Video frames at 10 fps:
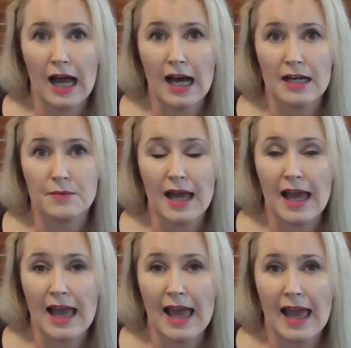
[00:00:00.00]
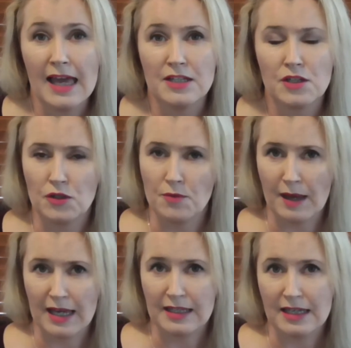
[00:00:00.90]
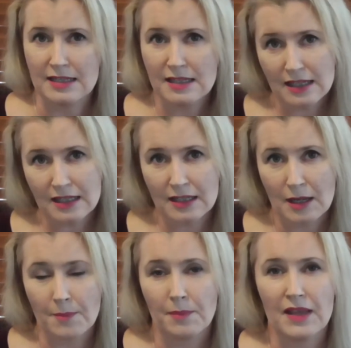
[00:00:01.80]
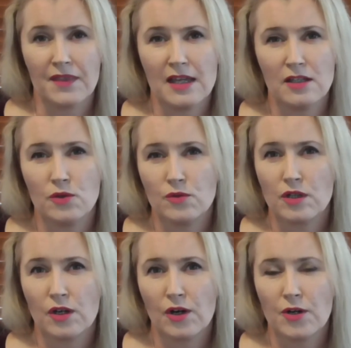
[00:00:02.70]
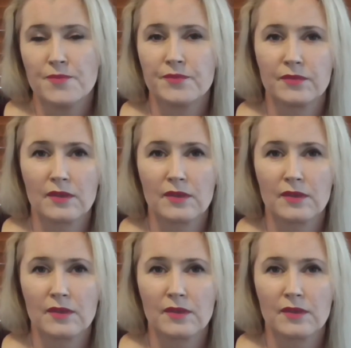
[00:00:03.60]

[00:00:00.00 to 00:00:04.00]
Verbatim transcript: Um, and you may get sick, but then you will go,